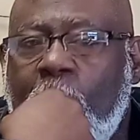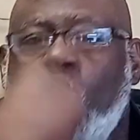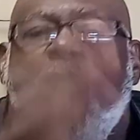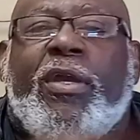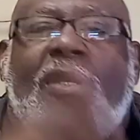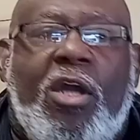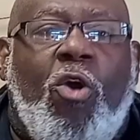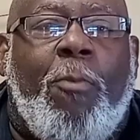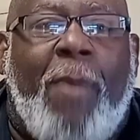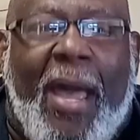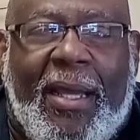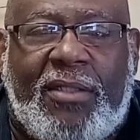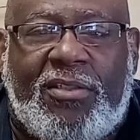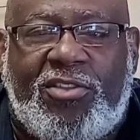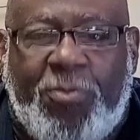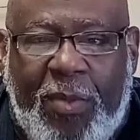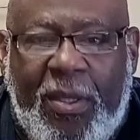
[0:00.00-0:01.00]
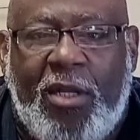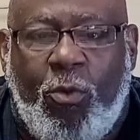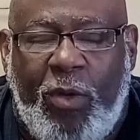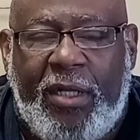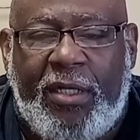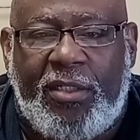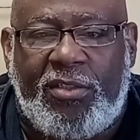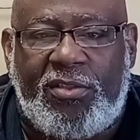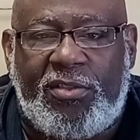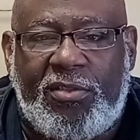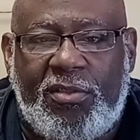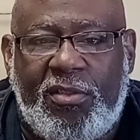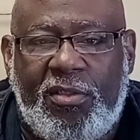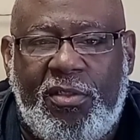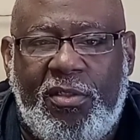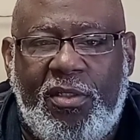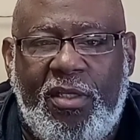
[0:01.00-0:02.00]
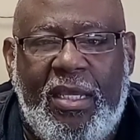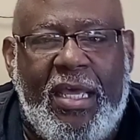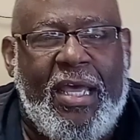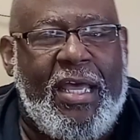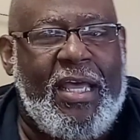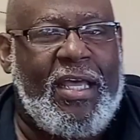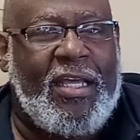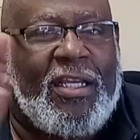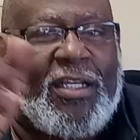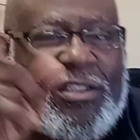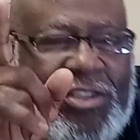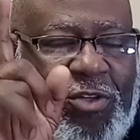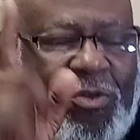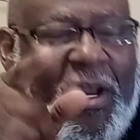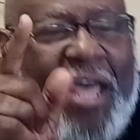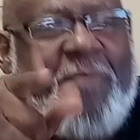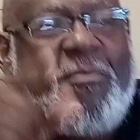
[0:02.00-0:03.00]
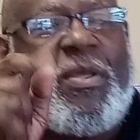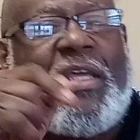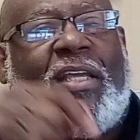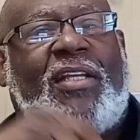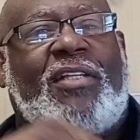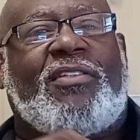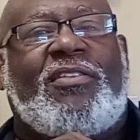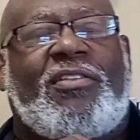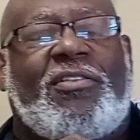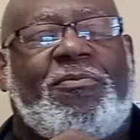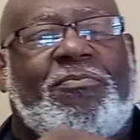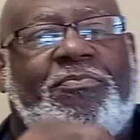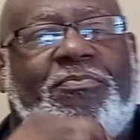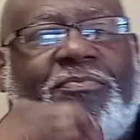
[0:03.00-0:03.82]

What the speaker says: We can go back to being a witness. So that means